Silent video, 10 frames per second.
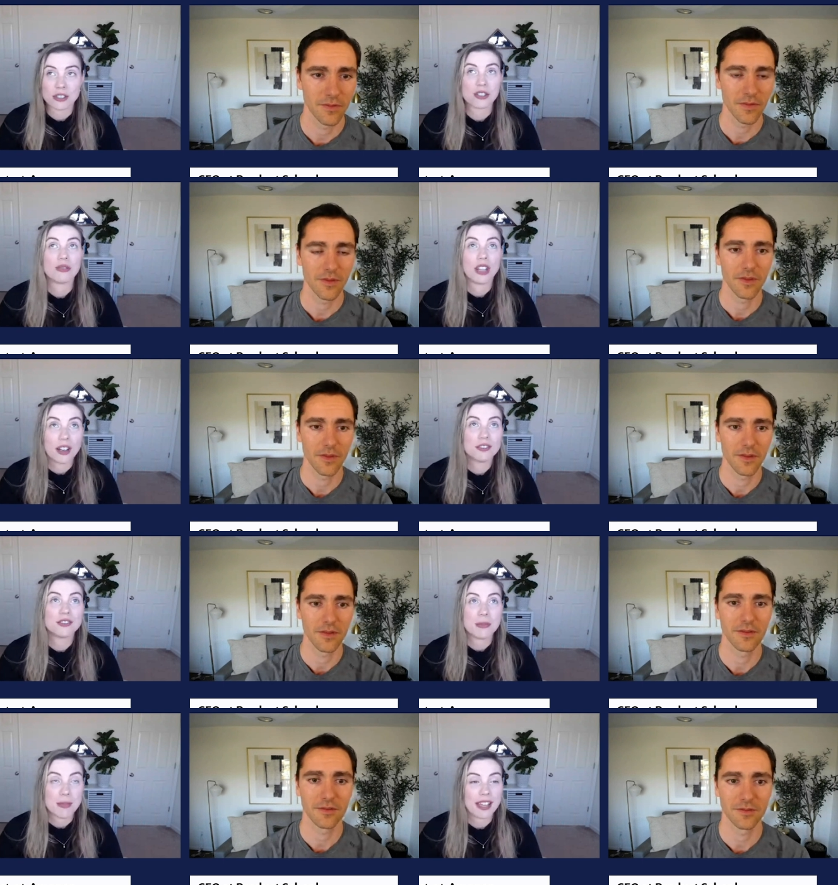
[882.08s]
Speaker 1: long as you
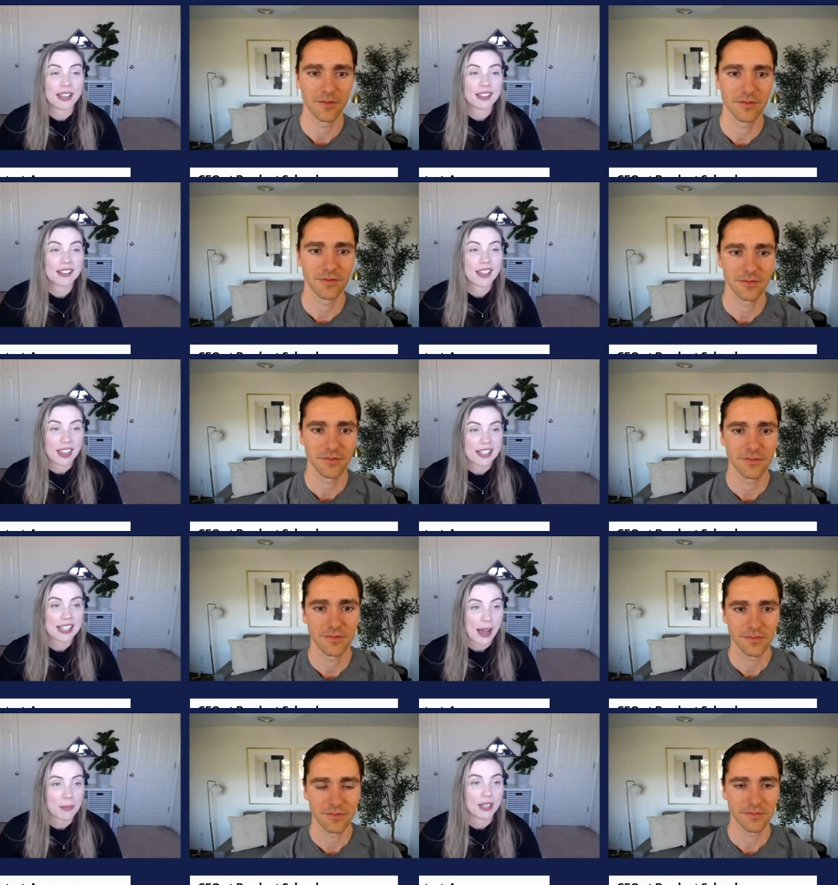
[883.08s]
love to make things
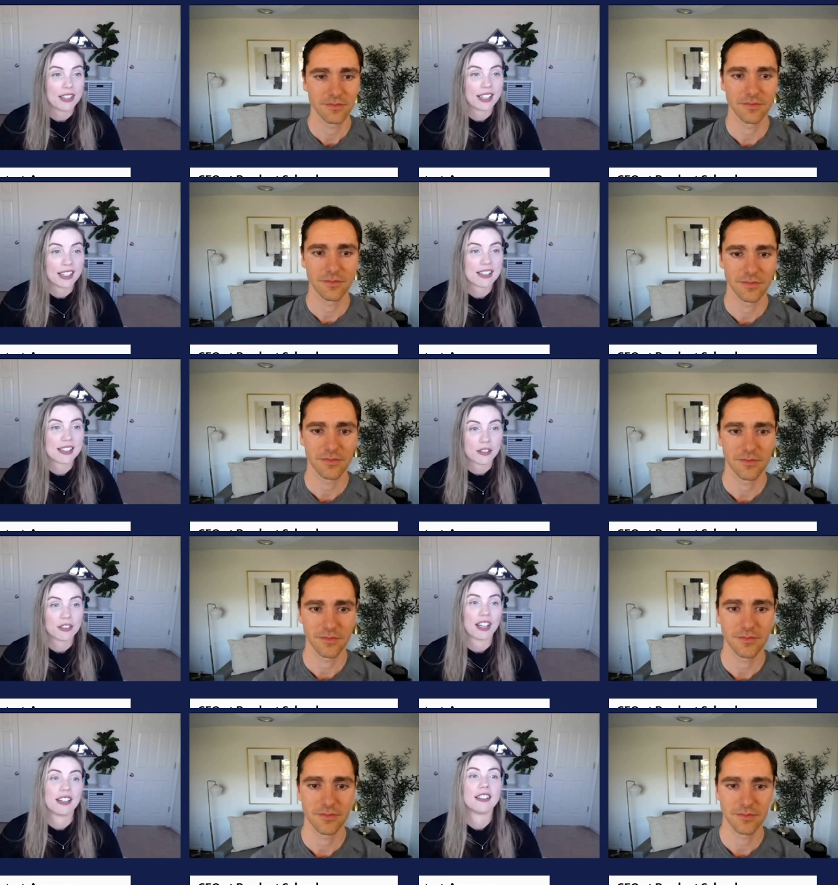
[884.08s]
happen and get
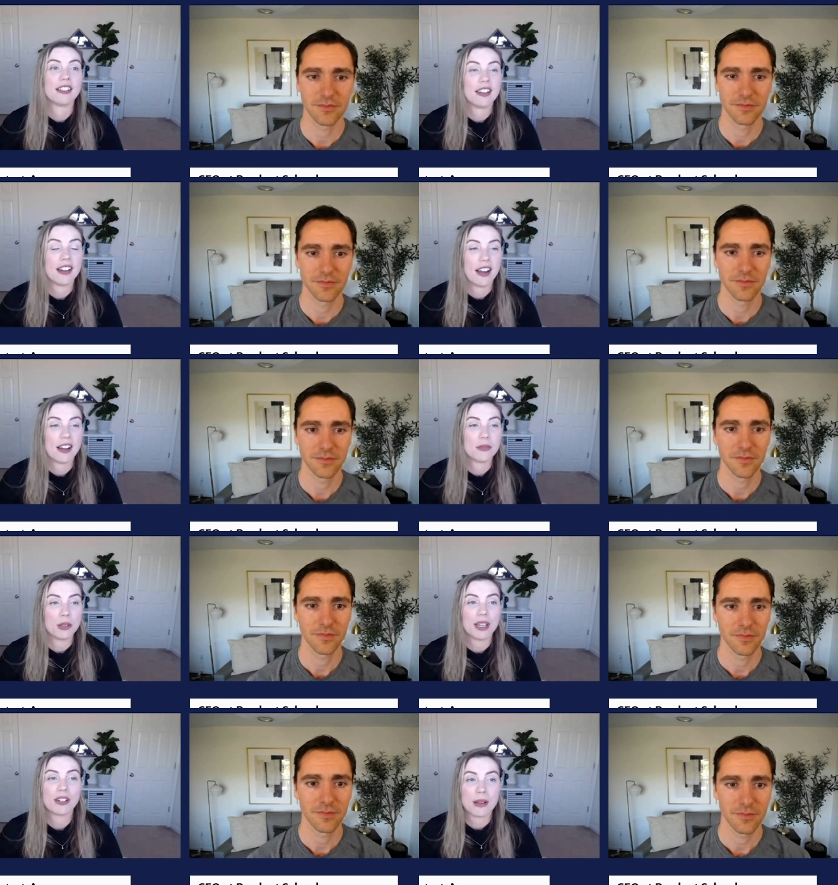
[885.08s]
stuff done, um,
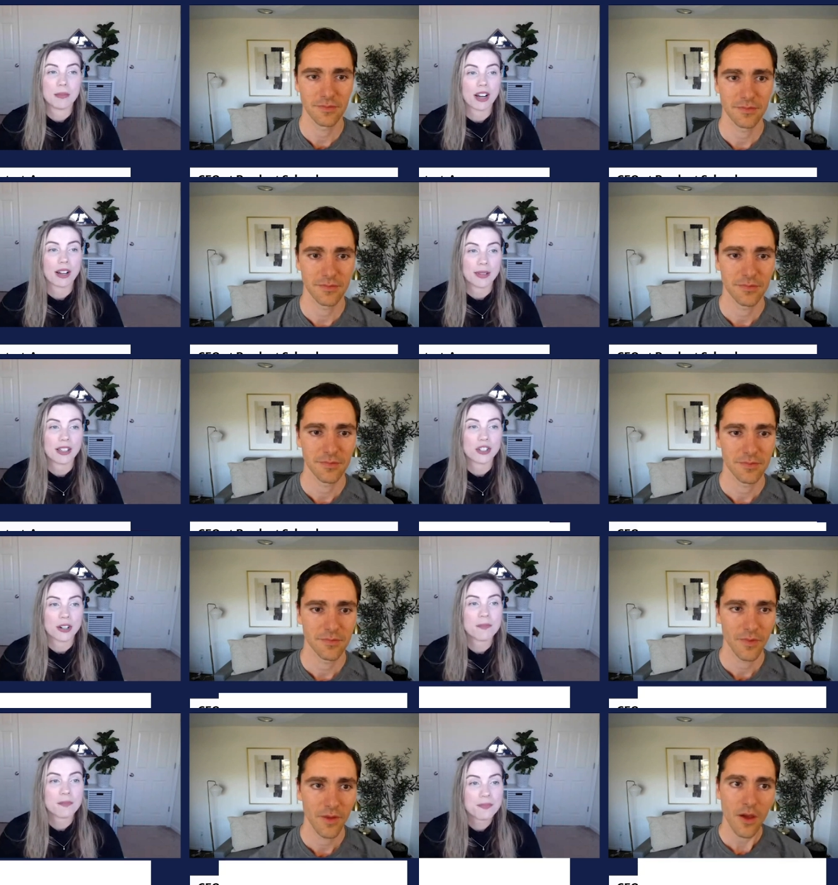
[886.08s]
you'd be a great product
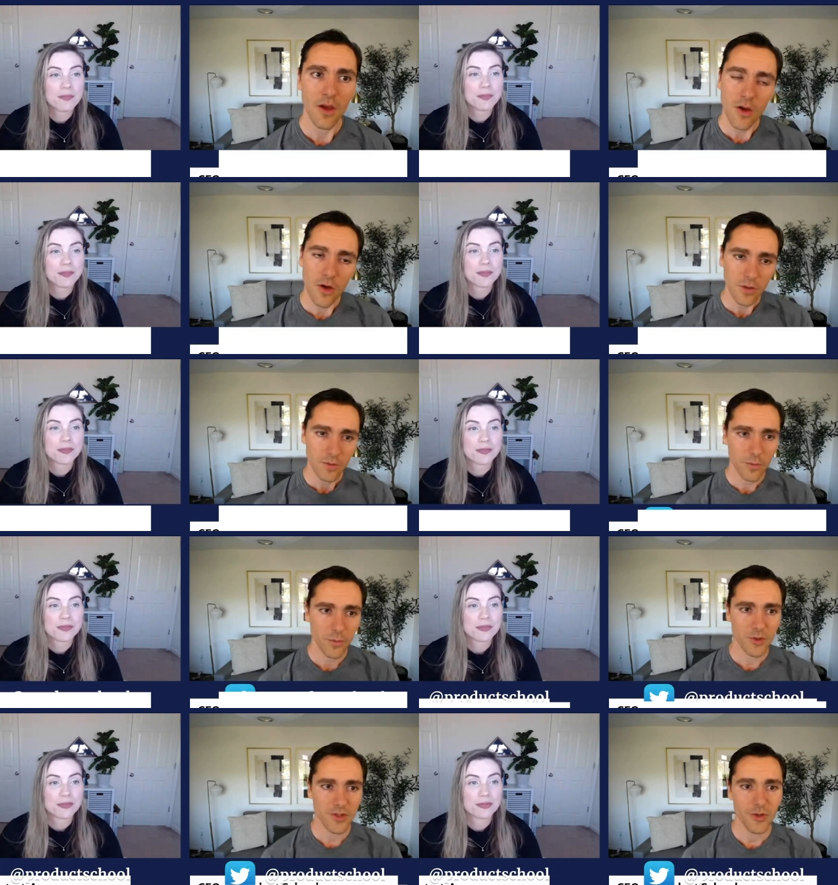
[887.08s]
manager.
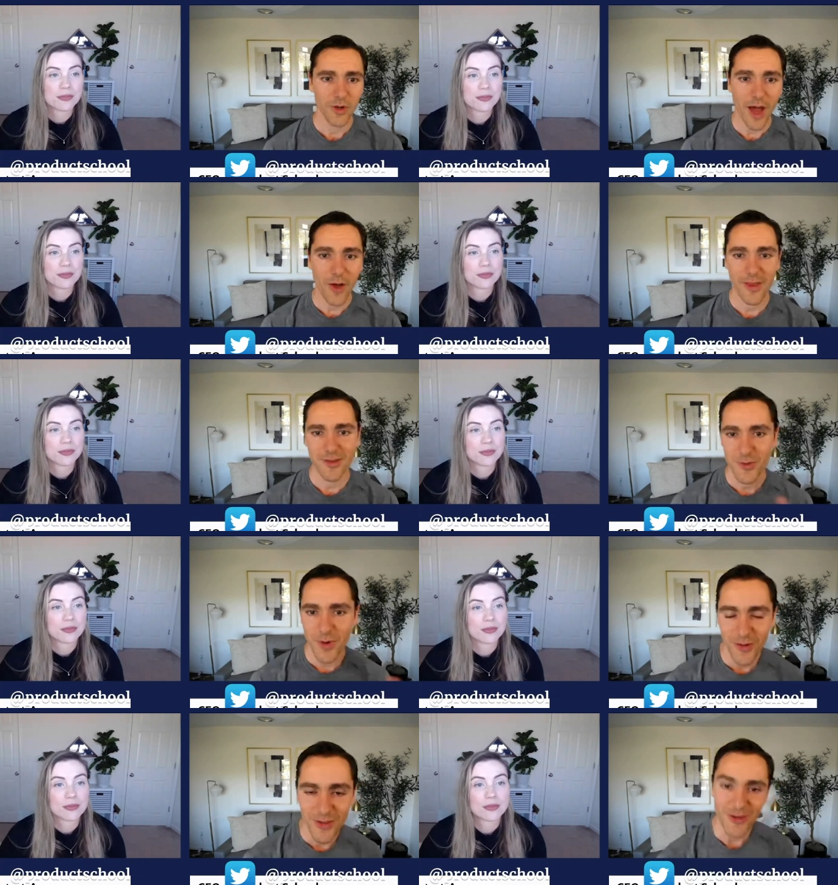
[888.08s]
Speaker 2: So now that you
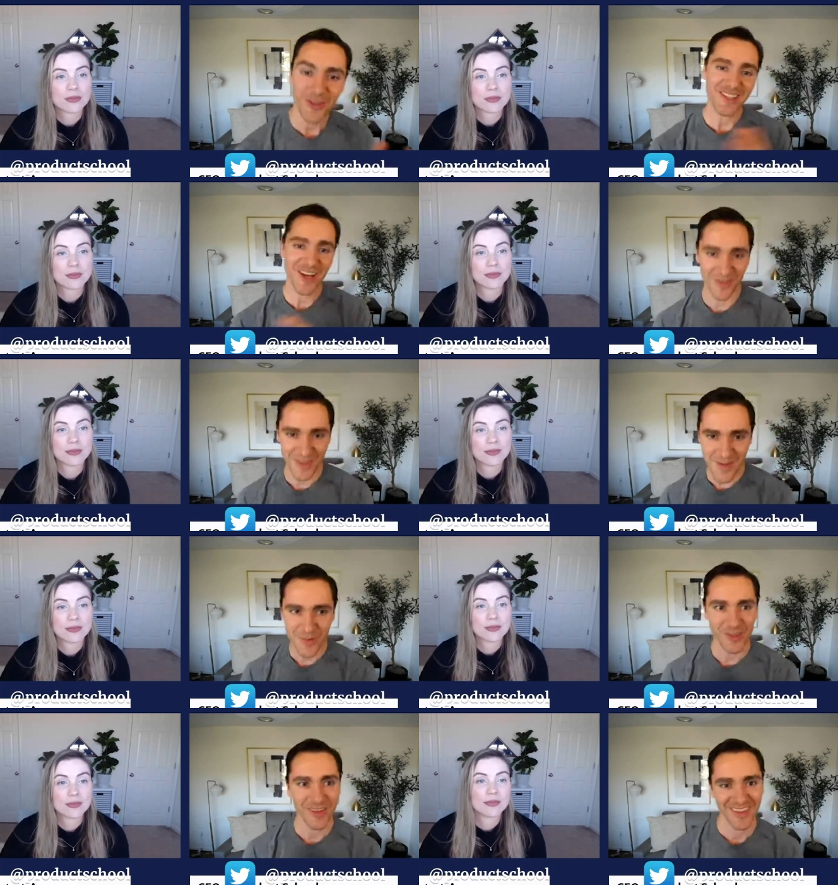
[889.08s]
are on the other side of the
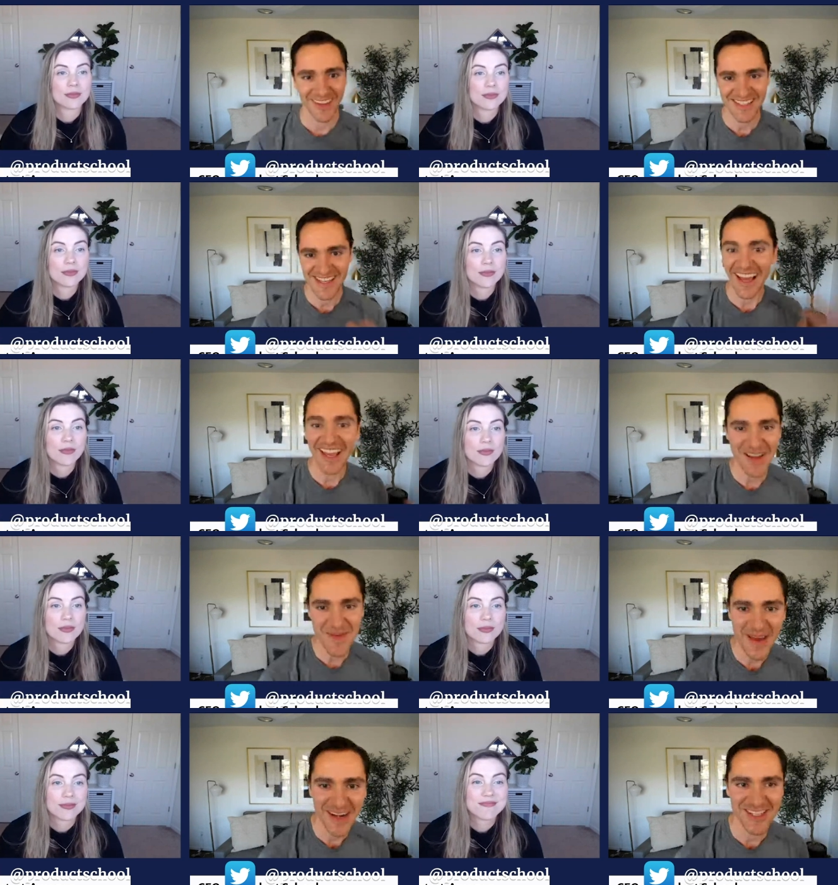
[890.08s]
table as a hiring
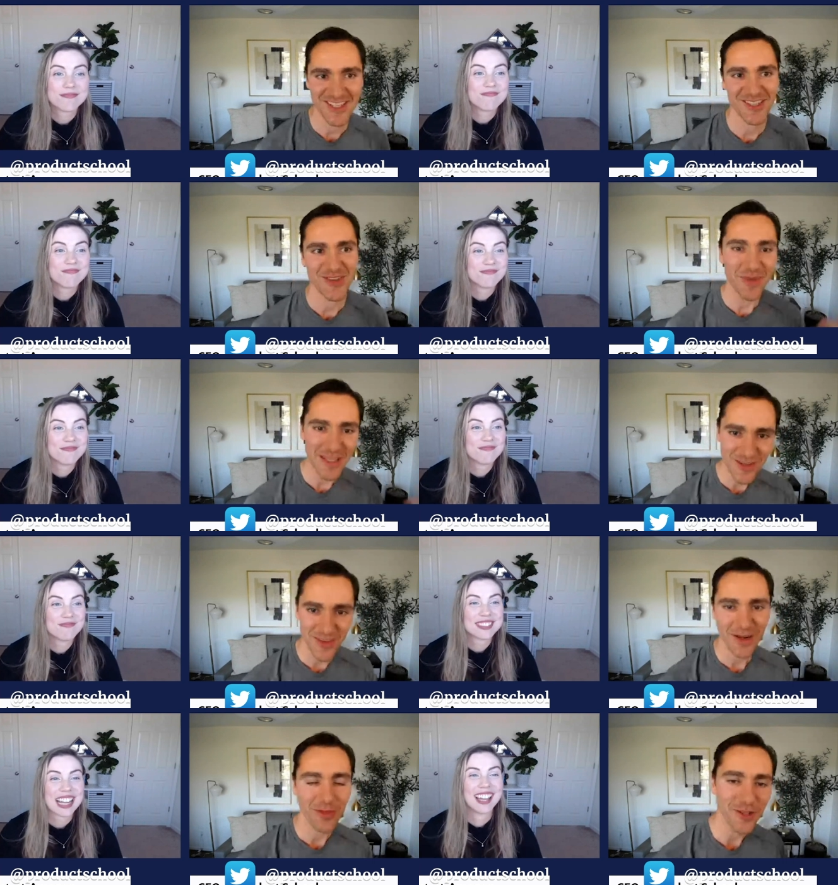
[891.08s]
manager, and you mentioned
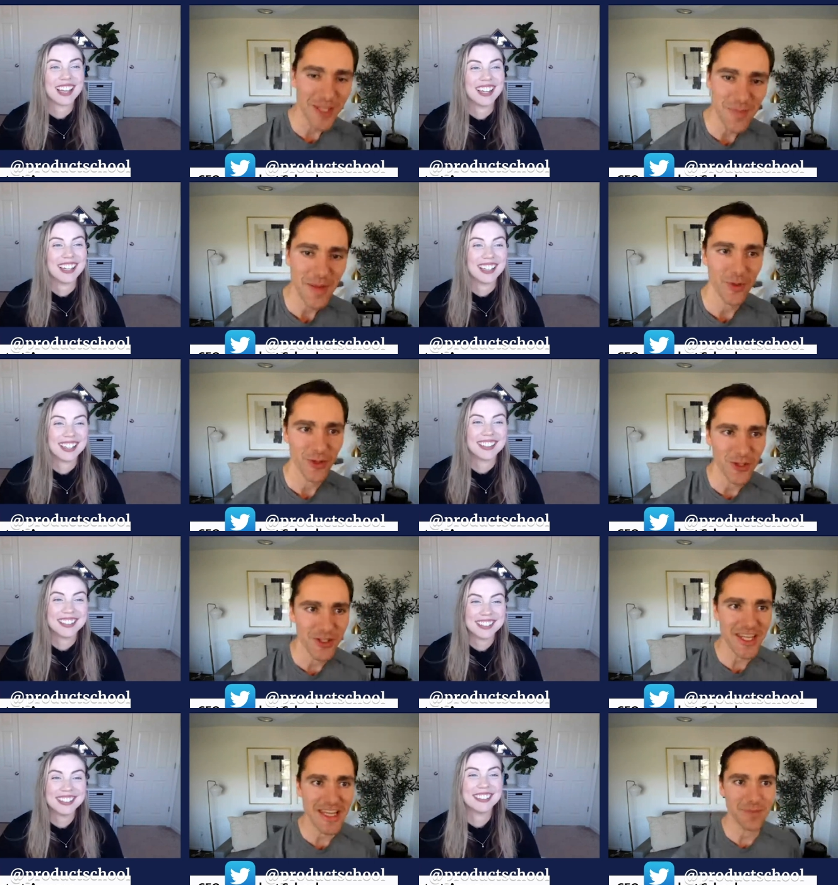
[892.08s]
there are thirteen people on your
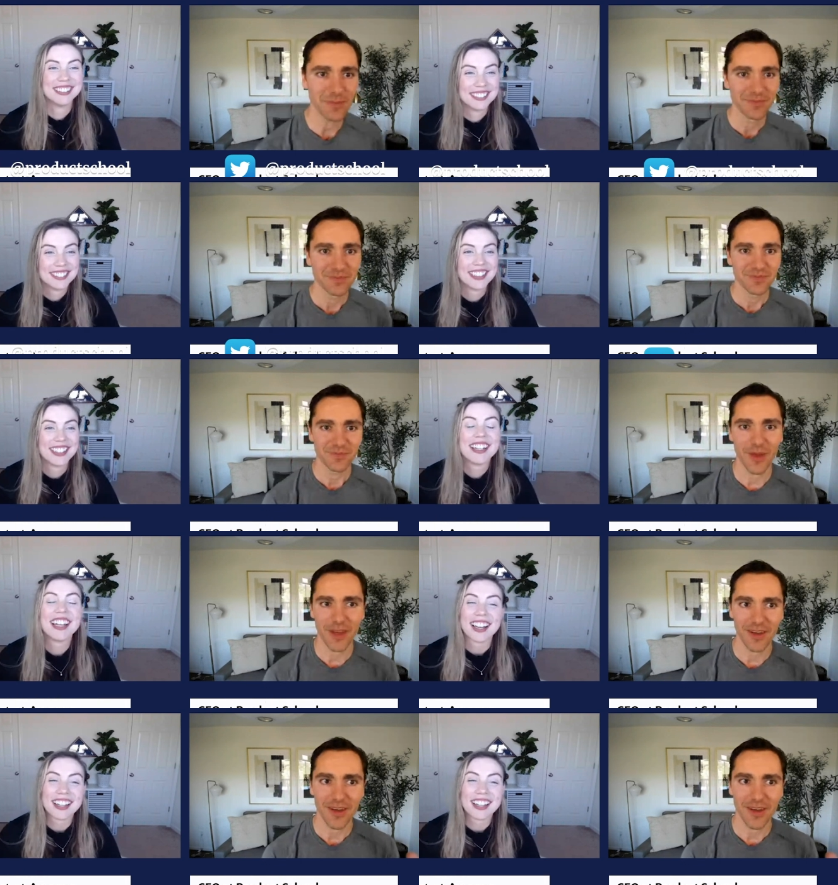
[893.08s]
team, and